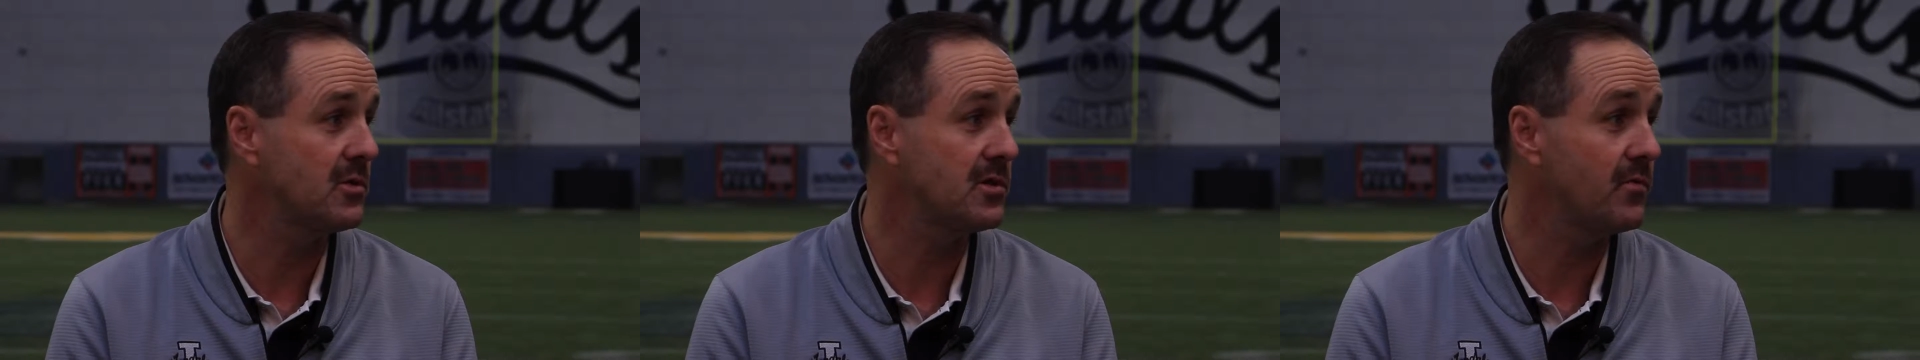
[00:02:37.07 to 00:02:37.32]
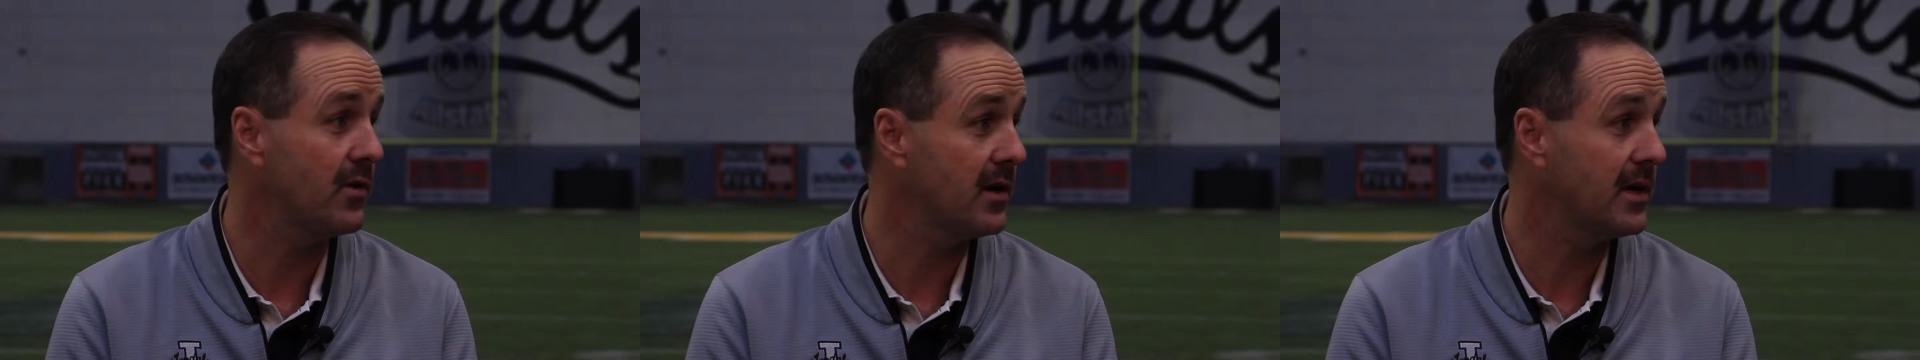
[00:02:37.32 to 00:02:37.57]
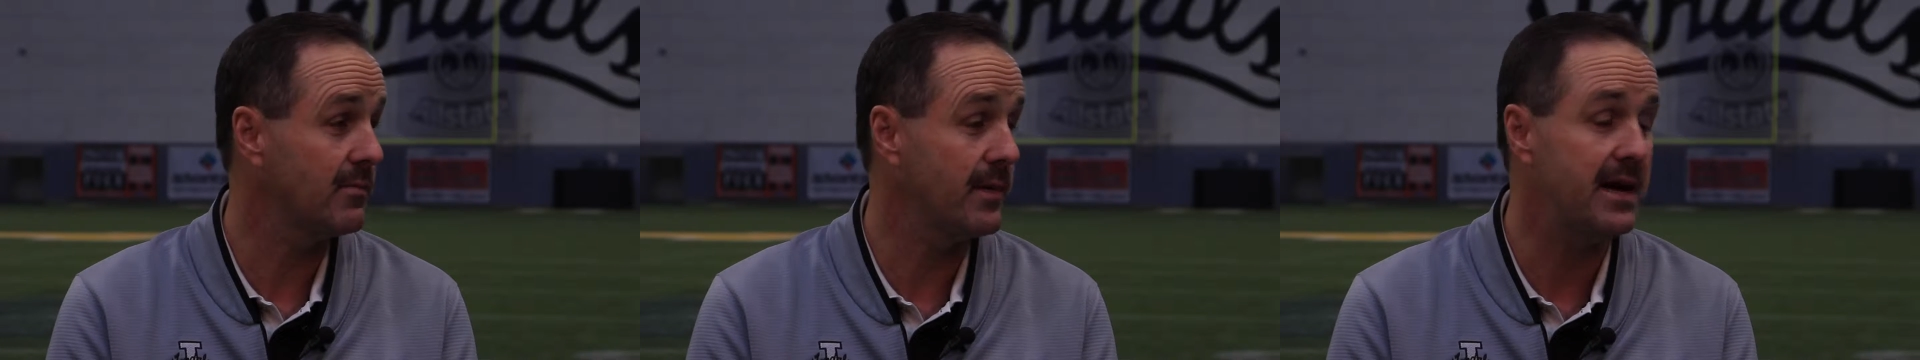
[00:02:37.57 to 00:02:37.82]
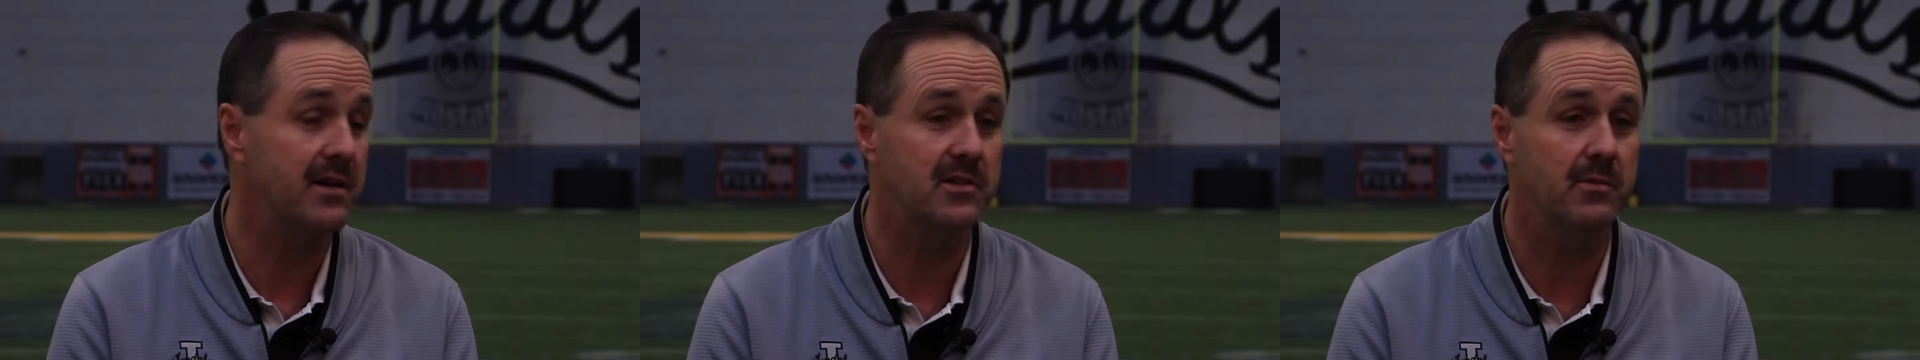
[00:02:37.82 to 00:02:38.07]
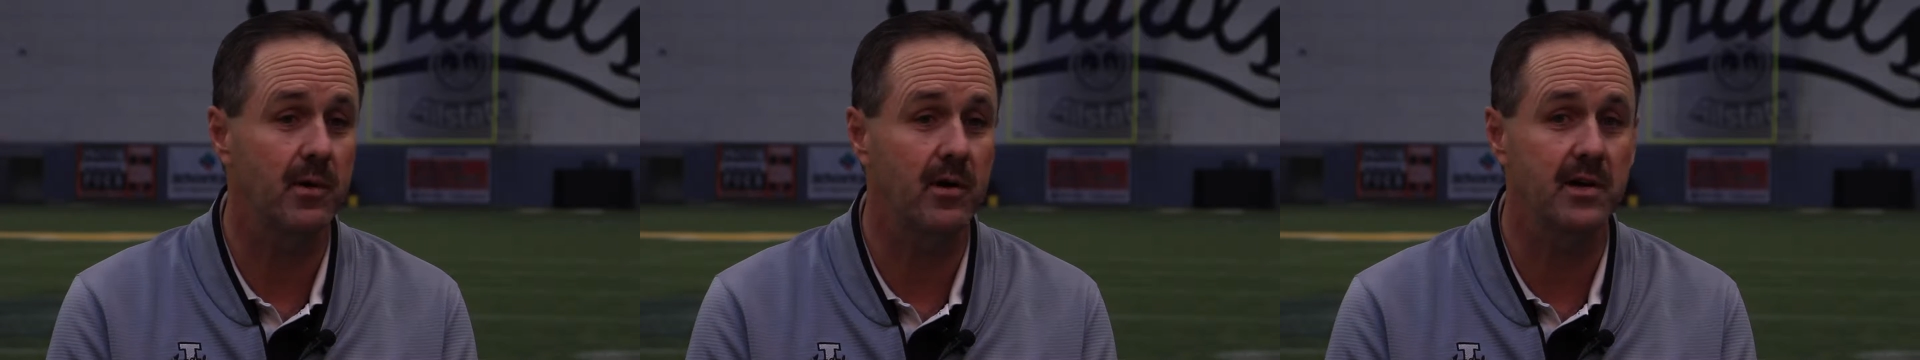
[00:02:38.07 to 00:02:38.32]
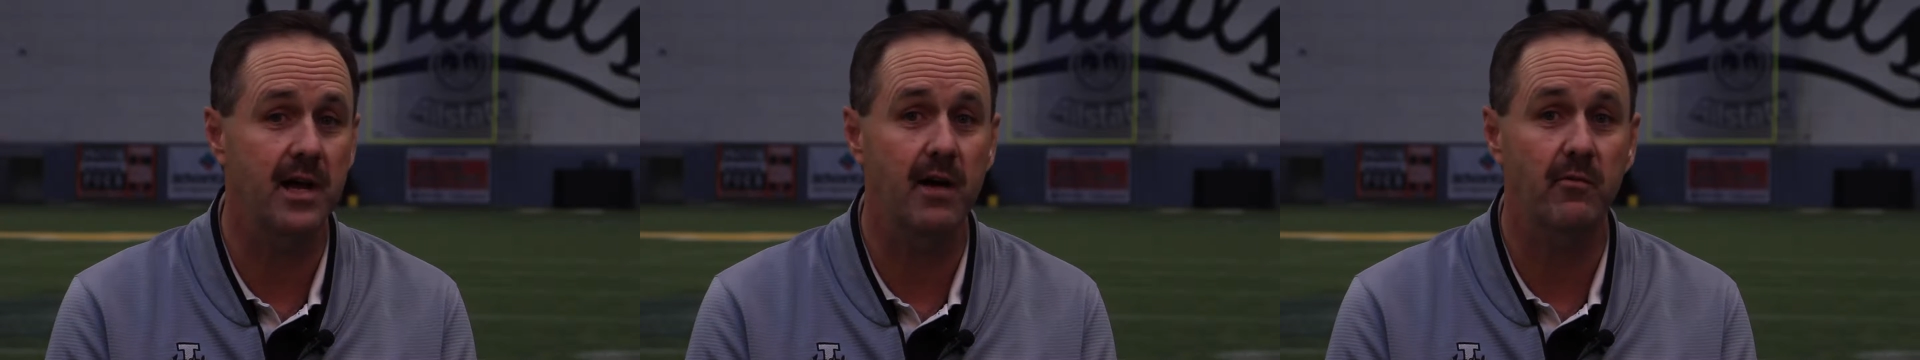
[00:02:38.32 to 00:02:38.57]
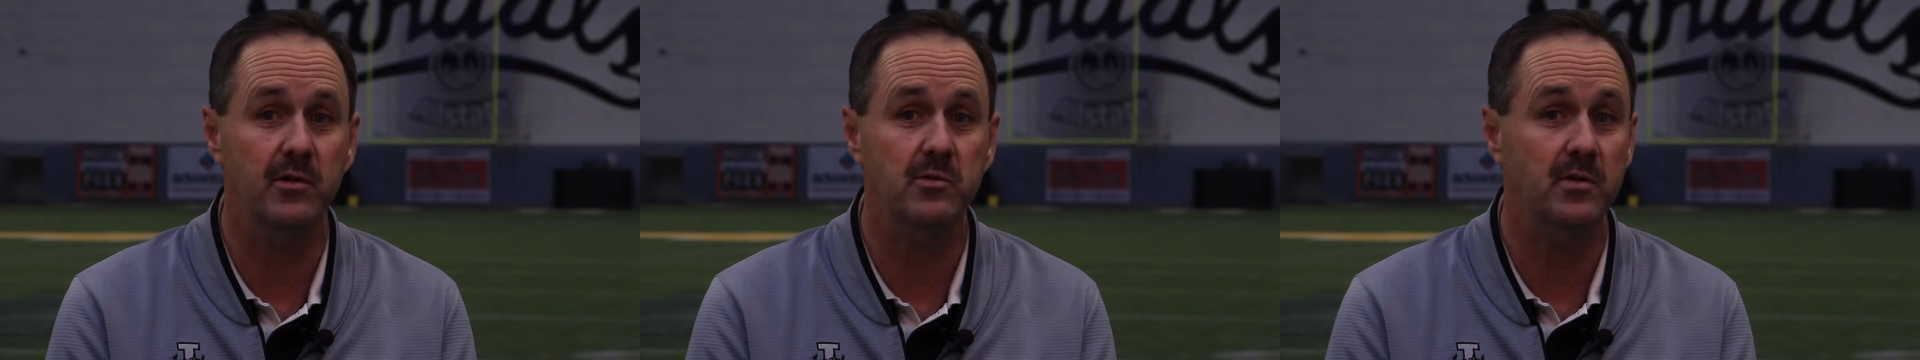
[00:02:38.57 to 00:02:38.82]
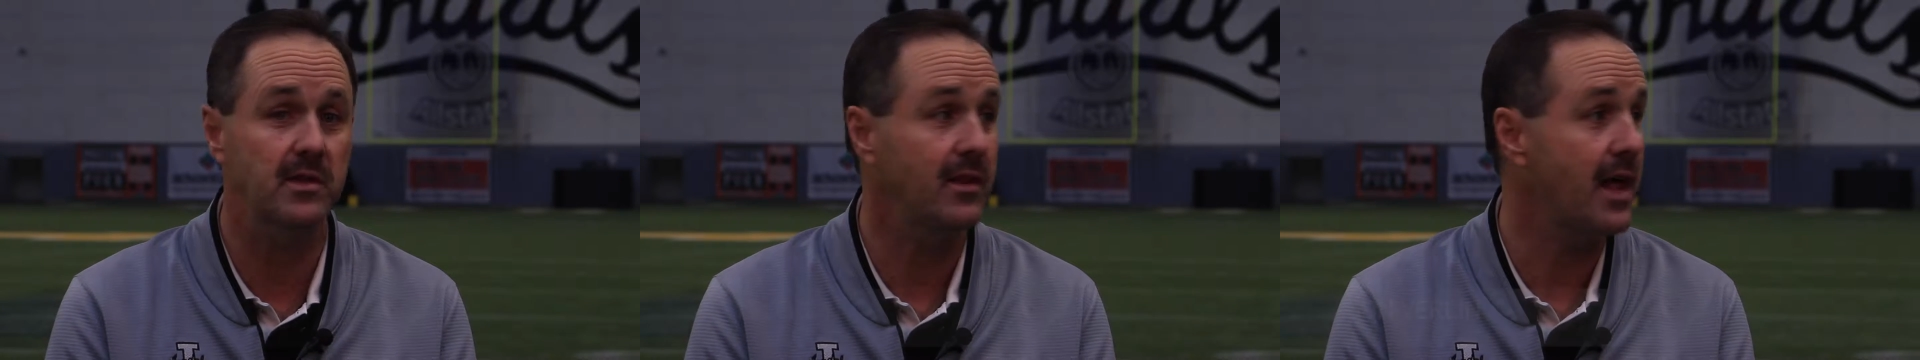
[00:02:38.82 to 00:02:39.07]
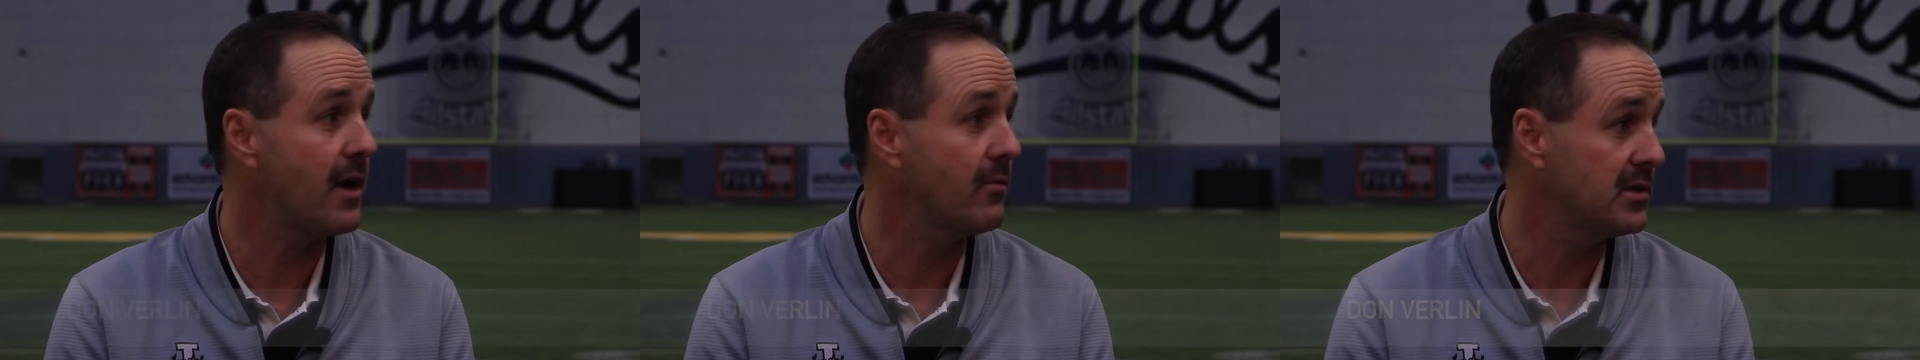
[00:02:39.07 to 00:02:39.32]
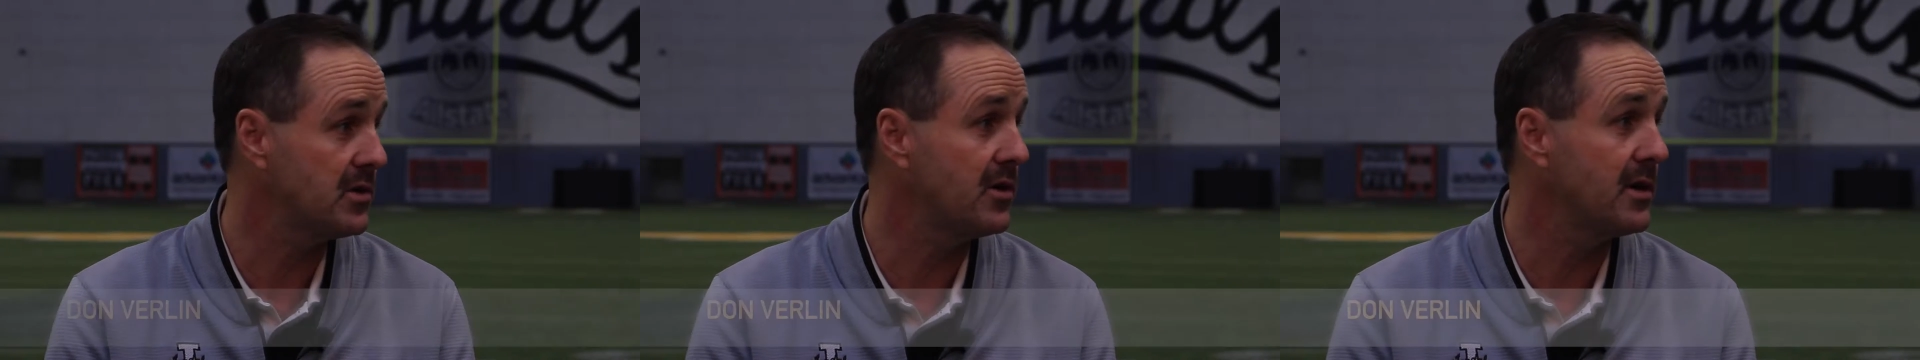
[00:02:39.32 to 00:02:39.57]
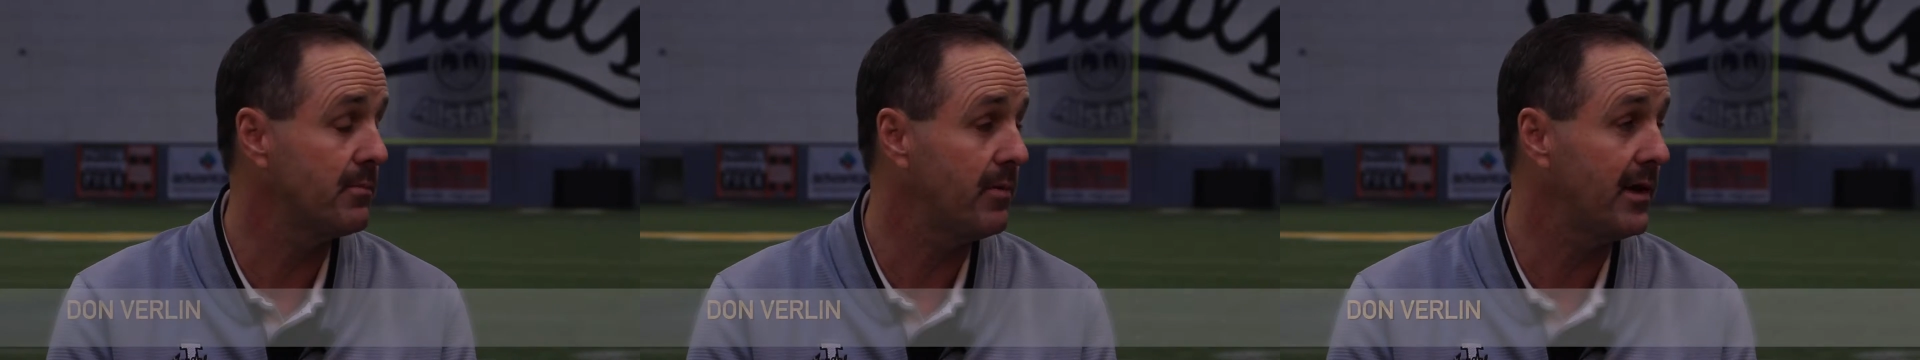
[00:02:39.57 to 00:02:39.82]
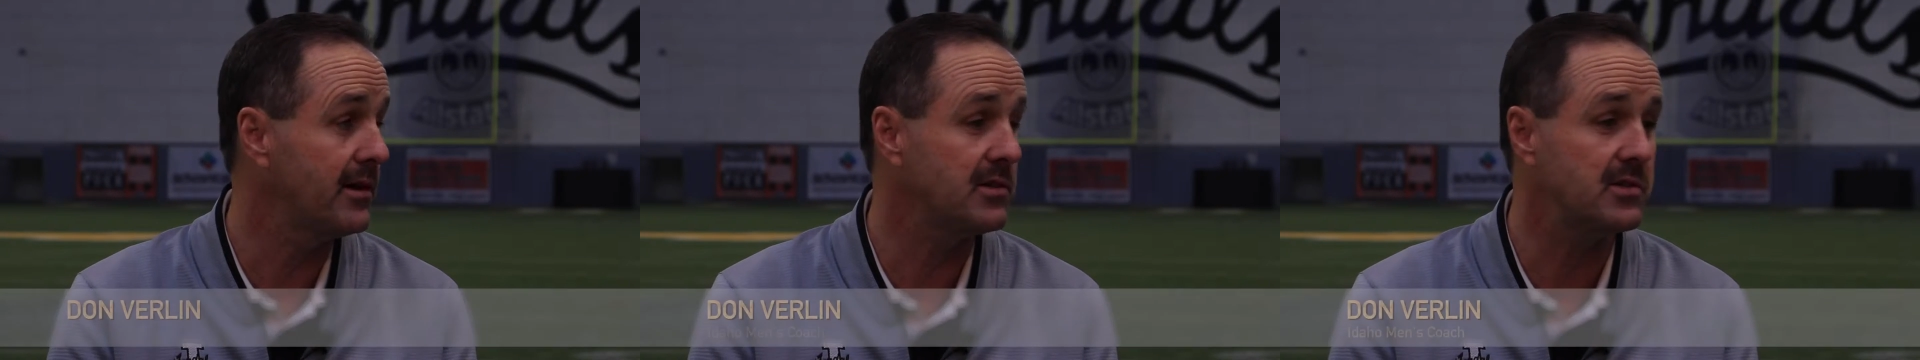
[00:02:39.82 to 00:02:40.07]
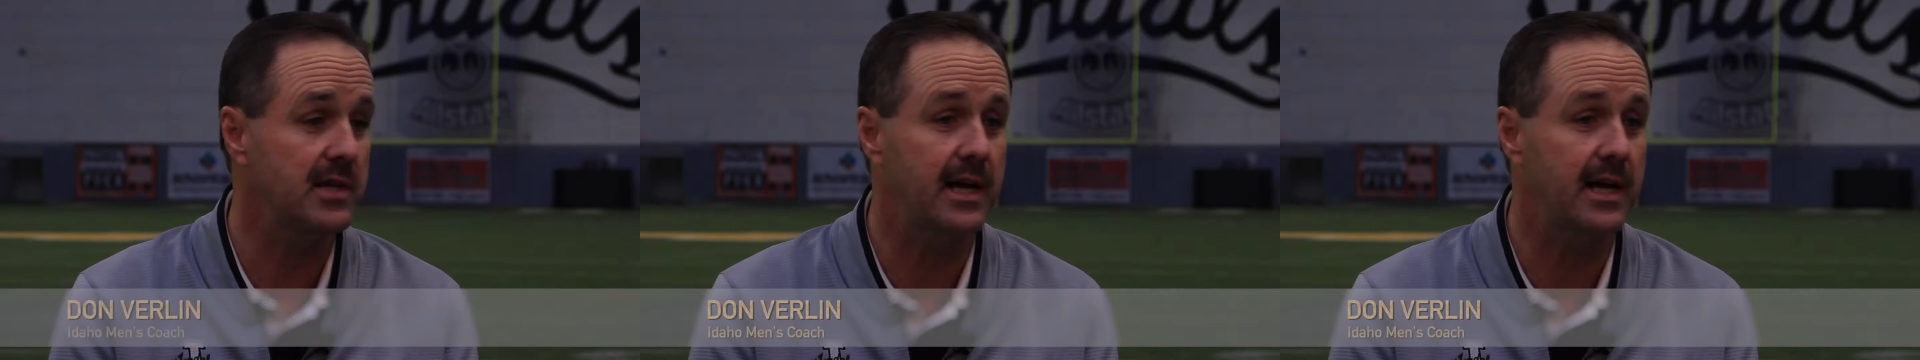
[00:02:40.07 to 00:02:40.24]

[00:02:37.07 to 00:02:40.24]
year was a very good basketball conference with a lot of returning players.